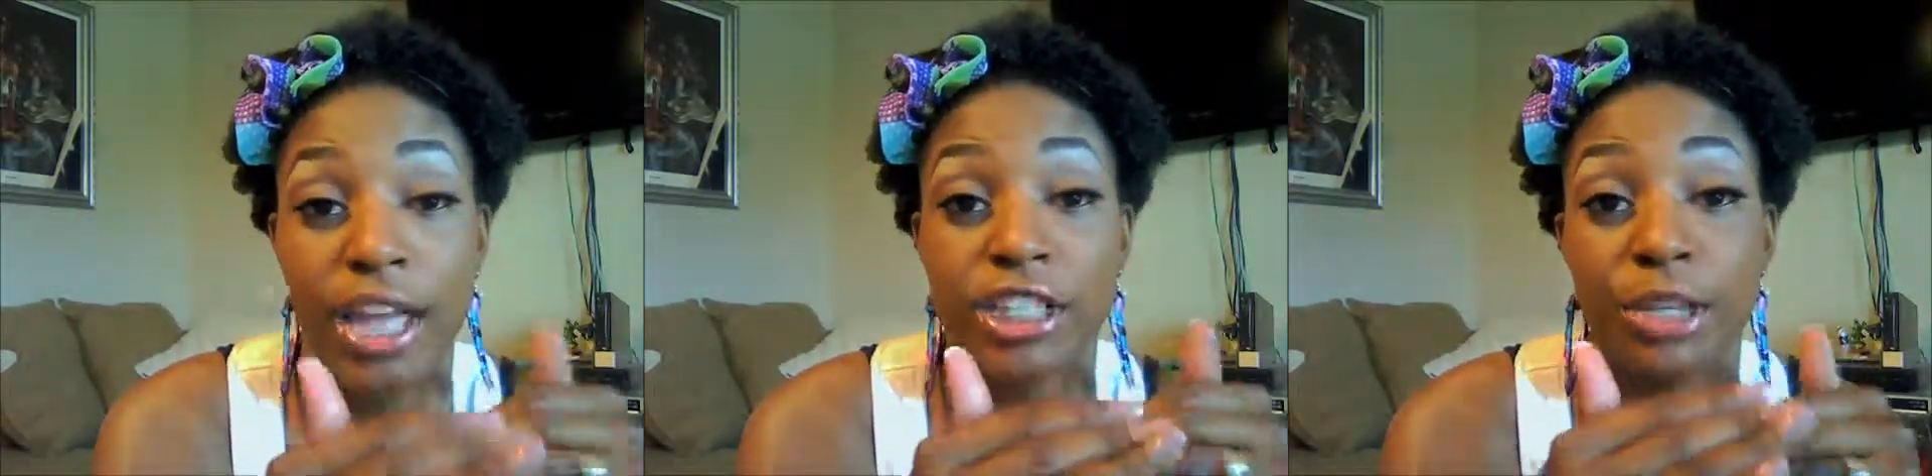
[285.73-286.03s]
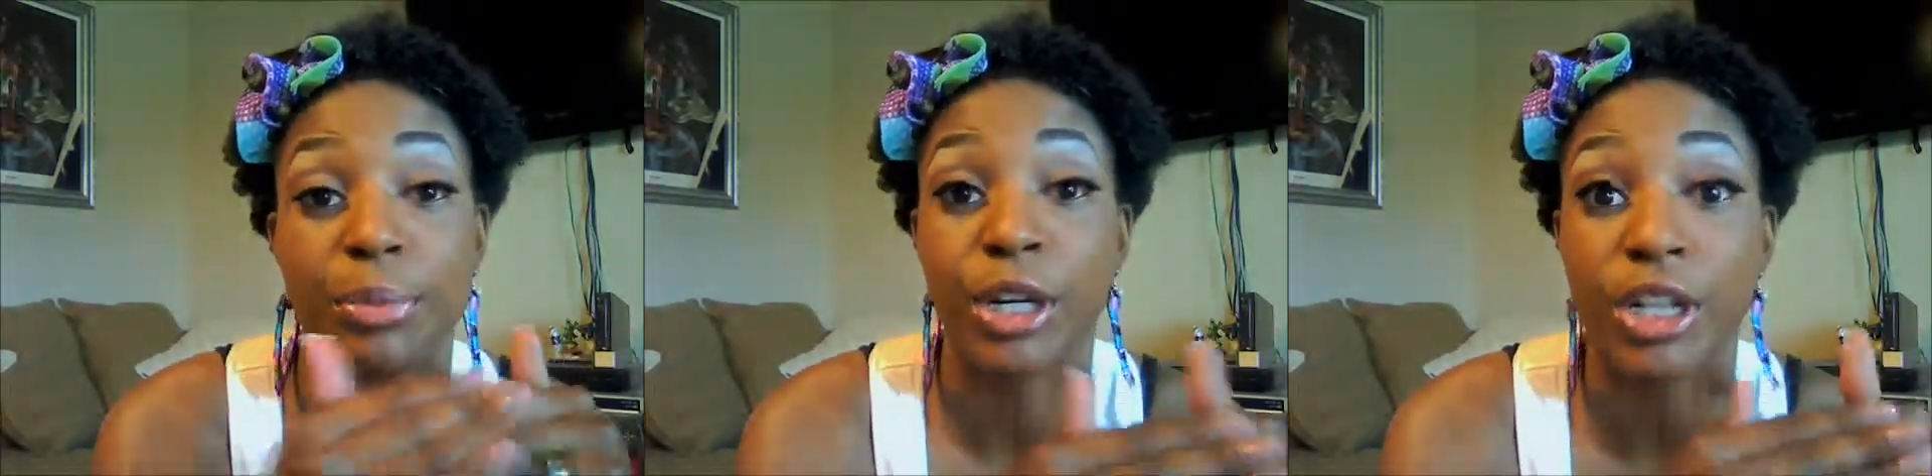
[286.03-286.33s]

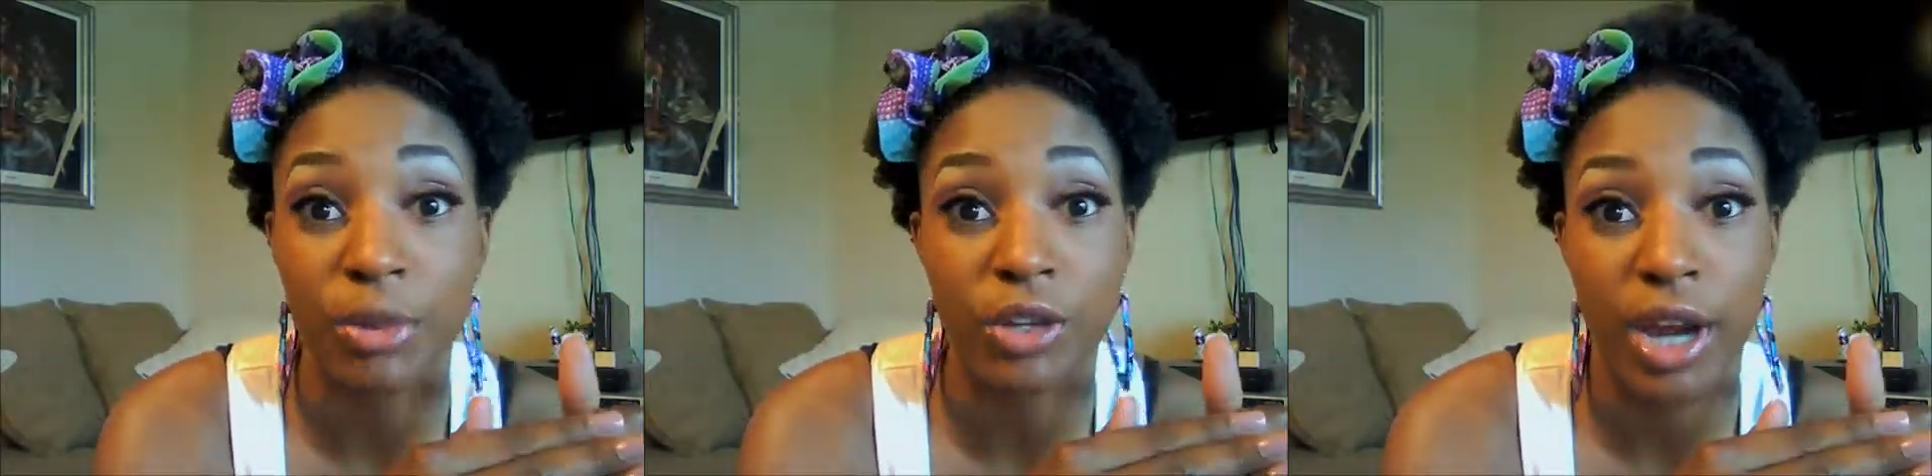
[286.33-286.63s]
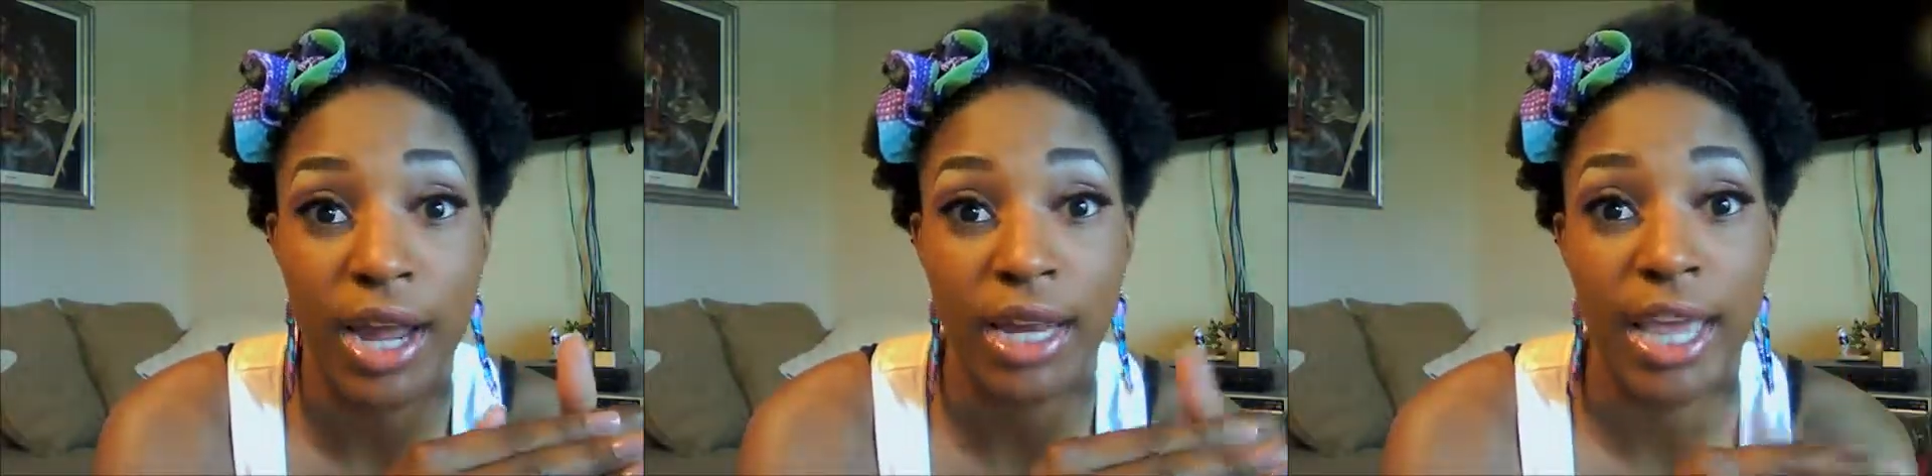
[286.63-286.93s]
actually putting them on
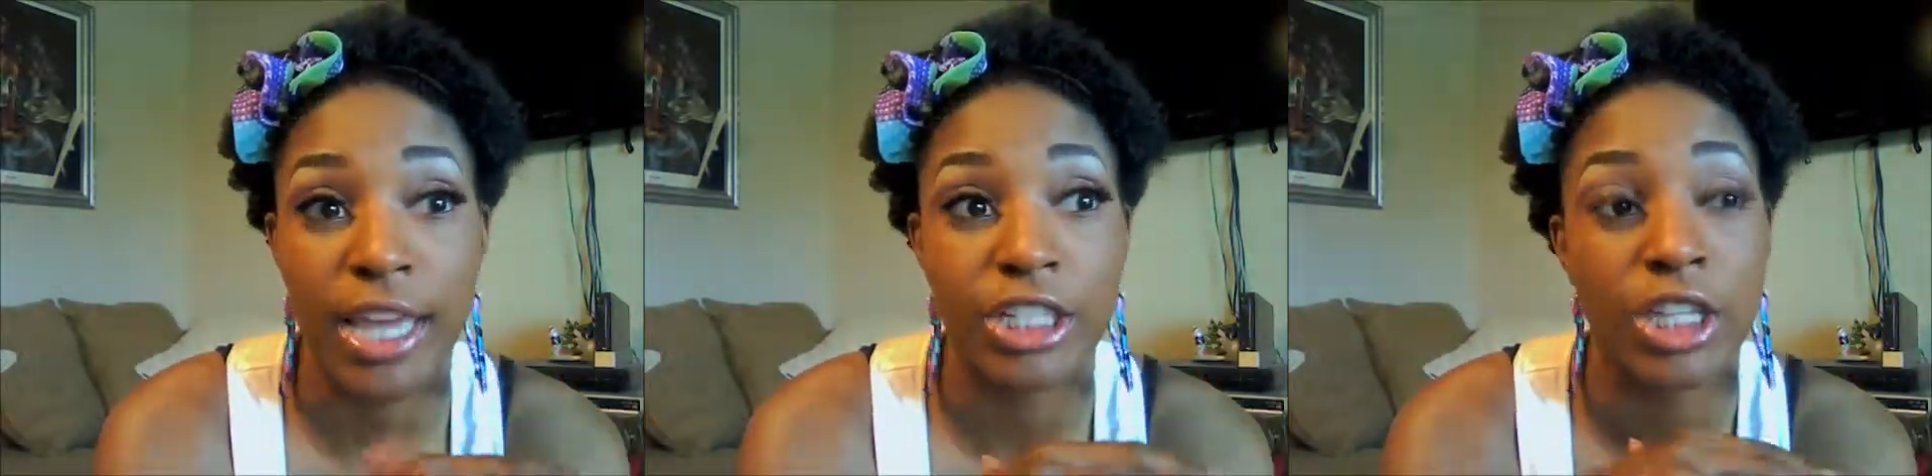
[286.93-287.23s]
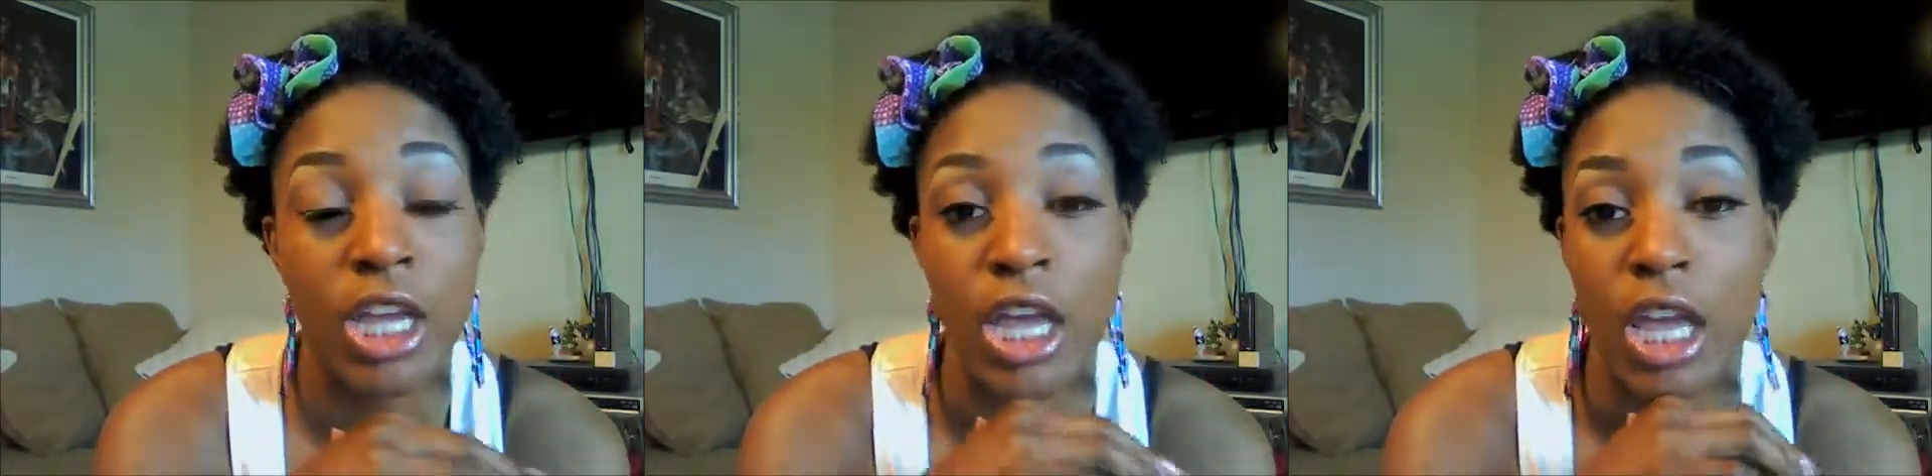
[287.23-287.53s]
your eyelash